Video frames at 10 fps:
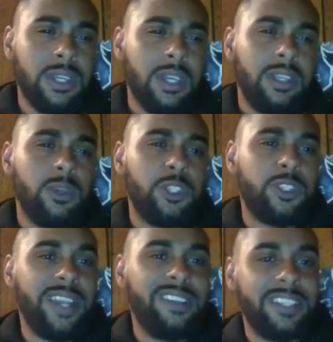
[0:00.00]
And we'll
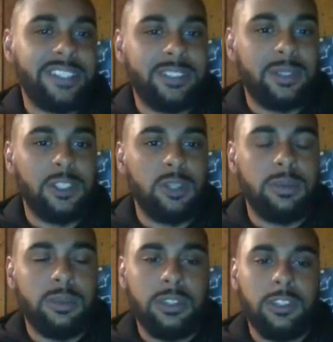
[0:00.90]
transition to a
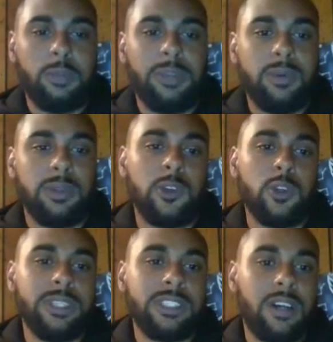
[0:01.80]
little bit of
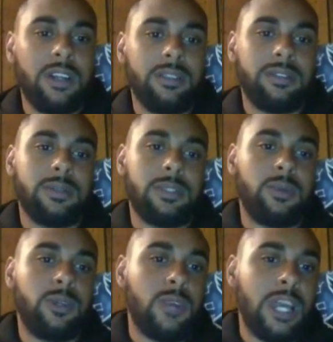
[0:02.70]
recruitment talk
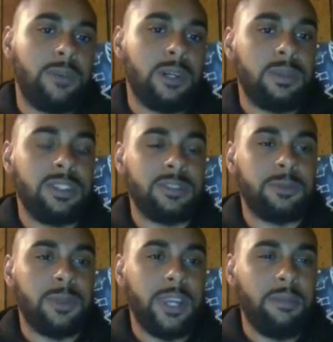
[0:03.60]
when we'll wrap up with some
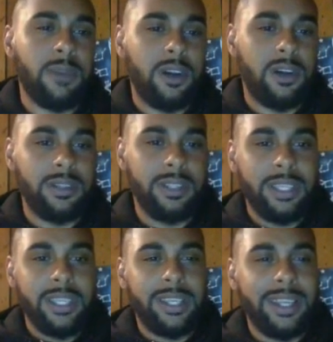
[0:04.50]
spring ball.
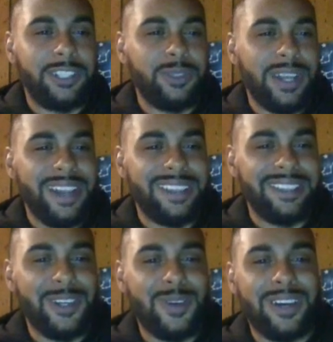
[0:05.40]
And as you guys
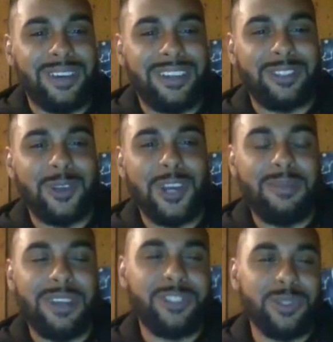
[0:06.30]
know, I'll throw
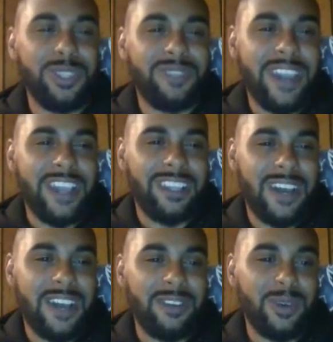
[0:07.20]
out my Drew's Fast
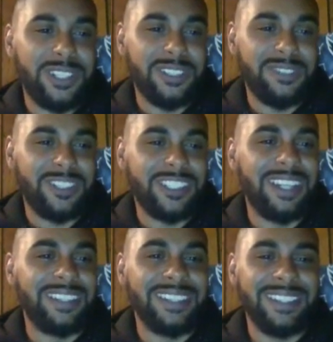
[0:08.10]
5 questions for
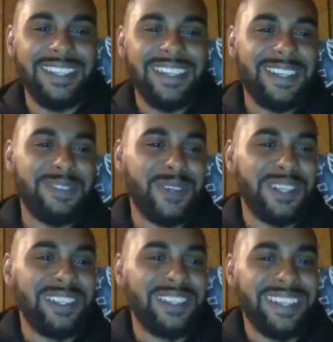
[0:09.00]
Jonathan, and we'll
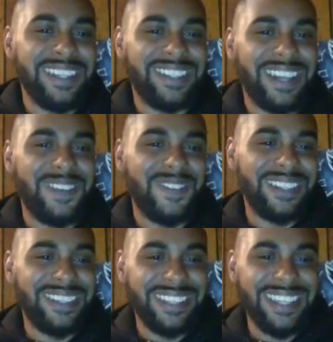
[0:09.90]
get a little insight on
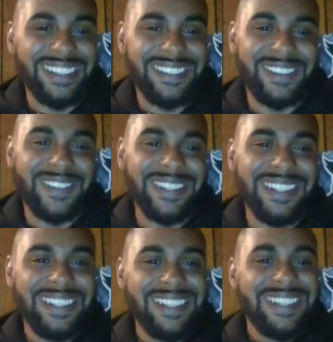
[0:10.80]
what he's thinking. So,
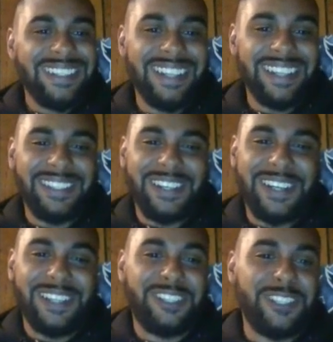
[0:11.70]
yeah,
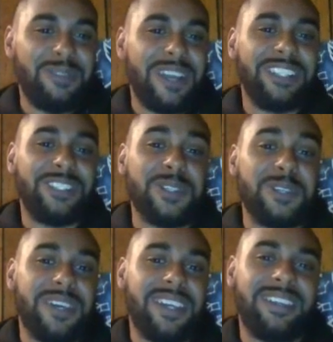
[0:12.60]
let's jump right into
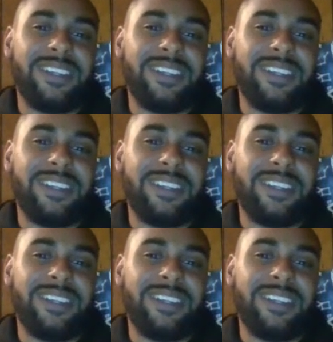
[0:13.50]
it, man.